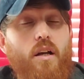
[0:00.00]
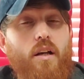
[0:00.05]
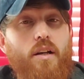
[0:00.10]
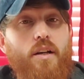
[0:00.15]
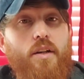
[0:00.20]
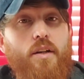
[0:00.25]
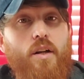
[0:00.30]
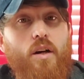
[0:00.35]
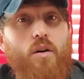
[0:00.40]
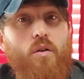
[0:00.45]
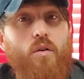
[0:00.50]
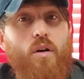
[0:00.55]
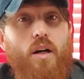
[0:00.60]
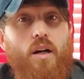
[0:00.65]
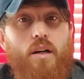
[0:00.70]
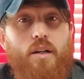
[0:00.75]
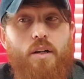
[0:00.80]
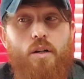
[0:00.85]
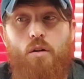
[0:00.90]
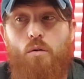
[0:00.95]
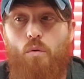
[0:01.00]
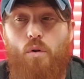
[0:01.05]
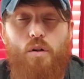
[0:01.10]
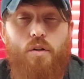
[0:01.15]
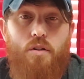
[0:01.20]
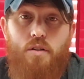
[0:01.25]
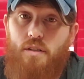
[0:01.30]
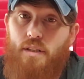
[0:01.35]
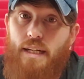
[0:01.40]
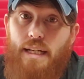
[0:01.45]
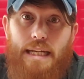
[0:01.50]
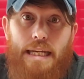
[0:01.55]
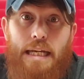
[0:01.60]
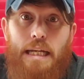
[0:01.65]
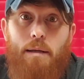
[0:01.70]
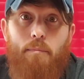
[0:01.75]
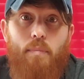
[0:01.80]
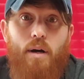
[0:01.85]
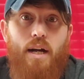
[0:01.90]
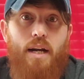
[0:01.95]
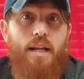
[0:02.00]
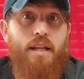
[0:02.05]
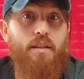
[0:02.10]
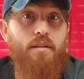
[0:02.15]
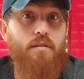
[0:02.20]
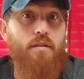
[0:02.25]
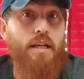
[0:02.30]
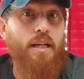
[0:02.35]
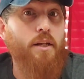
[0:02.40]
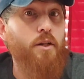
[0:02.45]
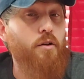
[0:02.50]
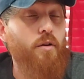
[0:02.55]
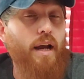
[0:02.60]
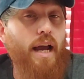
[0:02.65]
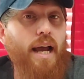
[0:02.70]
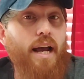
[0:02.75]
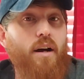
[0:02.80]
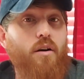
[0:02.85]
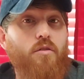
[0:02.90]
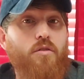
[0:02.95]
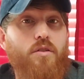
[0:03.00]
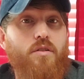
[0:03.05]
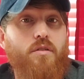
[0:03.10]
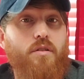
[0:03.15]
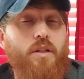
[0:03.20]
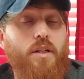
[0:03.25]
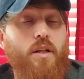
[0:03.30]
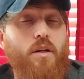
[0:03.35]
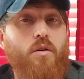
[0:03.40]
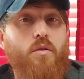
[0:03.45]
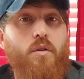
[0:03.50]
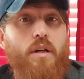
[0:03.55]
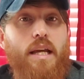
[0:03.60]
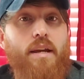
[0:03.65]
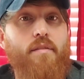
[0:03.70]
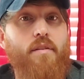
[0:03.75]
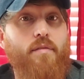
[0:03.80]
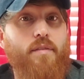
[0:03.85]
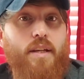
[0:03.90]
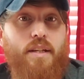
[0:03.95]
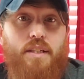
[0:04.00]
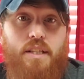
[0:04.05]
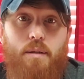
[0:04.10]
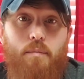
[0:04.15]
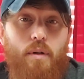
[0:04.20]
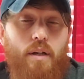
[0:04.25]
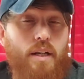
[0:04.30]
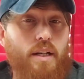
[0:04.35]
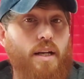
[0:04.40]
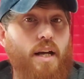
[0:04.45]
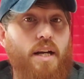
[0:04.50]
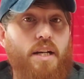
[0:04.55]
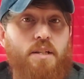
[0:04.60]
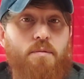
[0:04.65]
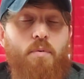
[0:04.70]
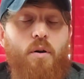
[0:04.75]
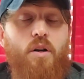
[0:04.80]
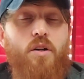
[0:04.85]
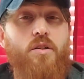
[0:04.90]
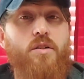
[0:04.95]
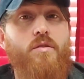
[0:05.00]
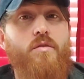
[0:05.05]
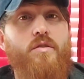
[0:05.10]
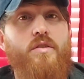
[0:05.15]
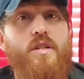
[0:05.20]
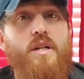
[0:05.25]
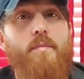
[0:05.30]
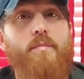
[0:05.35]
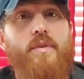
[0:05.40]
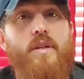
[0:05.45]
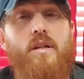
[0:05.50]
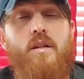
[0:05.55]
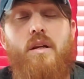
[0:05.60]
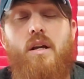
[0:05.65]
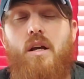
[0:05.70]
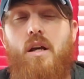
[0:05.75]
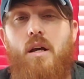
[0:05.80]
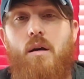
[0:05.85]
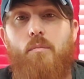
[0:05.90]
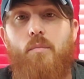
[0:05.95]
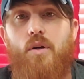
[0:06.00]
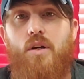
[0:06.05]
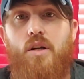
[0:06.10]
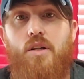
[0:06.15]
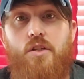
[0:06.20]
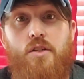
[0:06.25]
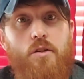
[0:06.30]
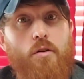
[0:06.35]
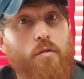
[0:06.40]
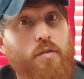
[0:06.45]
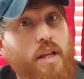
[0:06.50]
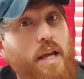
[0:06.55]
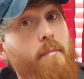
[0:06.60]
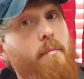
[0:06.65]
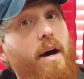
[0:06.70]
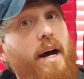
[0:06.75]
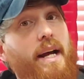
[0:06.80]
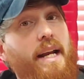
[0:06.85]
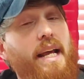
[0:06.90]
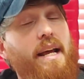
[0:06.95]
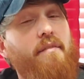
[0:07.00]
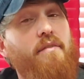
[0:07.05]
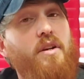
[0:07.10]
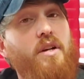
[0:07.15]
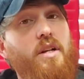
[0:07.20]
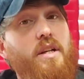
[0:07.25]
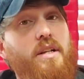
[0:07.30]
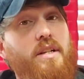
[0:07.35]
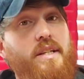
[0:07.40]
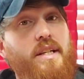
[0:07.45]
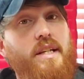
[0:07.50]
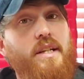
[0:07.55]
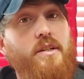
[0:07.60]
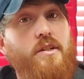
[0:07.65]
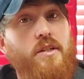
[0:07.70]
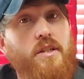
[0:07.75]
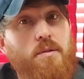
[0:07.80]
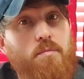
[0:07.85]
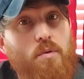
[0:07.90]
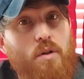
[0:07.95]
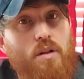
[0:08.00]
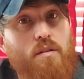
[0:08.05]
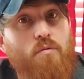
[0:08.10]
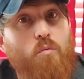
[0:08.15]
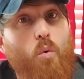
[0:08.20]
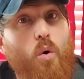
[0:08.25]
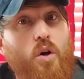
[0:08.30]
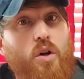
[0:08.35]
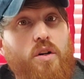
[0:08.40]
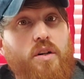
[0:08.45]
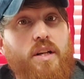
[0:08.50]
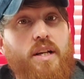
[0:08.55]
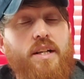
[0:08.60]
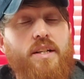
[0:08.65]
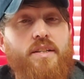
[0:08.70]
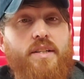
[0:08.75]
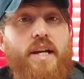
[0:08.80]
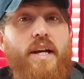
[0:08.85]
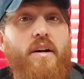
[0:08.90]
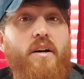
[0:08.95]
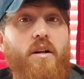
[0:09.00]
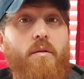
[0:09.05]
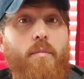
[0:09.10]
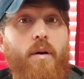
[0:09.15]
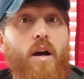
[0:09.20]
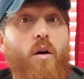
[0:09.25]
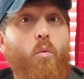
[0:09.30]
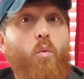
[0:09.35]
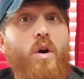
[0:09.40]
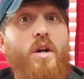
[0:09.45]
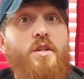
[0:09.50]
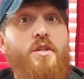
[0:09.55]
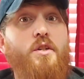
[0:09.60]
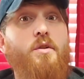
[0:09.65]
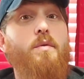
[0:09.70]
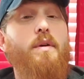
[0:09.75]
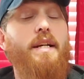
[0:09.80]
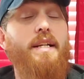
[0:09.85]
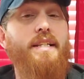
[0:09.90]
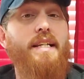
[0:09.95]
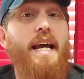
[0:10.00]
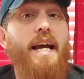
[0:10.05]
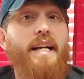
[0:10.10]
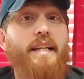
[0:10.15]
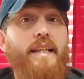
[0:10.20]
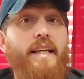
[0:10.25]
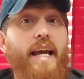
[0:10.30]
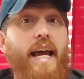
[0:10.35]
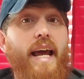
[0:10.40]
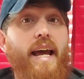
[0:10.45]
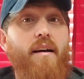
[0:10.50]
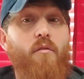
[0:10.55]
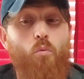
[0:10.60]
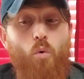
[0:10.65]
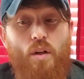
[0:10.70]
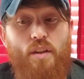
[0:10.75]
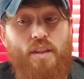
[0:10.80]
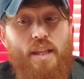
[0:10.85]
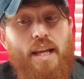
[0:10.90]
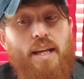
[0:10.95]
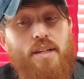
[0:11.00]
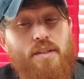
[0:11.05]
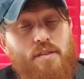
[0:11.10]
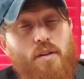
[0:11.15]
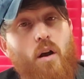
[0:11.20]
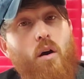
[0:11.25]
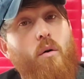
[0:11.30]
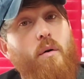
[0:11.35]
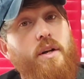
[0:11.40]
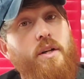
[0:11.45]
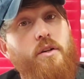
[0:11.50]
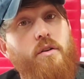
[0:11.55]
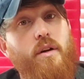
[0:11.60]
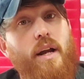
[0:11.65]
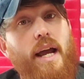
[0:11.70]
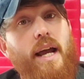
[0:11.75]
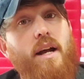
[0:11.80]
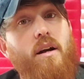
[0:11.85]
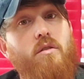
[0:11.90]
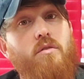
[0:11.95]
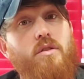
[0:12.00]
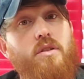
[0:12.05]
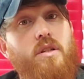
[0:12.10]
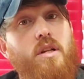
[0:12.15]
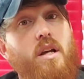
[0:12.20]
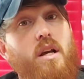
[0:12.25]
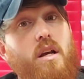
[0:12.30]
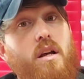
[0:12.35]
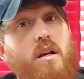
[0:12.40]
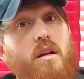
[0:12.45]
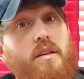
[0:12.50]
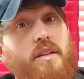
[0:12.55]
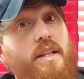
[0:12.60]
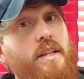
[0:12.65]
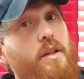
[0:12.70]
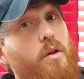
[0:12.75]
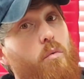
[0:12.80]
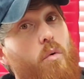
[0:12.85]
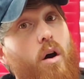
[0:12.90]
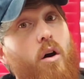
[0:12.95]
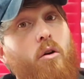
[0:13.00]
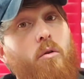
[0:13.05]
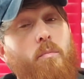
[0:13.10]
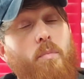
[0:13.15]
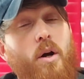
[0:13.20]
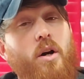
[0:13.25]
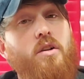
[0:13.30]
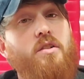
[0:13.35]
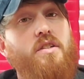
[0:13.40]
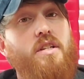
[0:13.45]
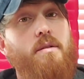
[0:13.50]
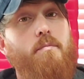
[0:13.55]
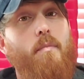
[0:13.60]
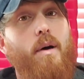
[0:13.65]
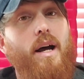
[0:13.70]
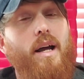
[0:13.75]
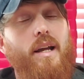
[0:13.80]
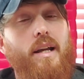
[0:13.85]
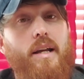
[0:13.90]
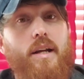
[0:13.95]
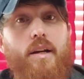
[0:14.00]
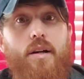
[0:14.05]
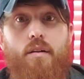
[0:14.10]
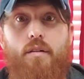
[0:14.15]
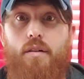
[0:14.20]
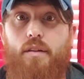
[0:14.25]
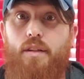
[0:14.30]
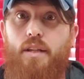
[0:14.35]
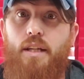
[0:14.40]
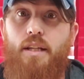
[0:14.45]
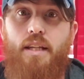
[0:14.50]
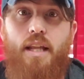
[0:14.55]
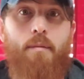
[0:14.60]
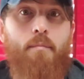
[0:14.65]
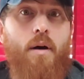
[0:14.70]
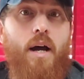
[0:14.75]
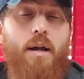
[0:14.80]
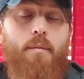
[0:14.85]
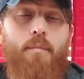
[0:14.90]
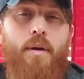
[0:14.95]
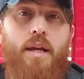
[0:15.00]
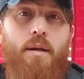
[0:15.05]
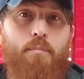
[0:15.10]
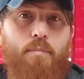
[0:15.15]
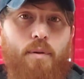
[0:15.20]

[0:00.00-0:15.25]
You don't want to just let anybody in your house, even if they seem like a nice person or something, because, they might have good intentions, but if word gets out about what you exactly have, what they saw in your house, then the wrong person might hear, and then they might make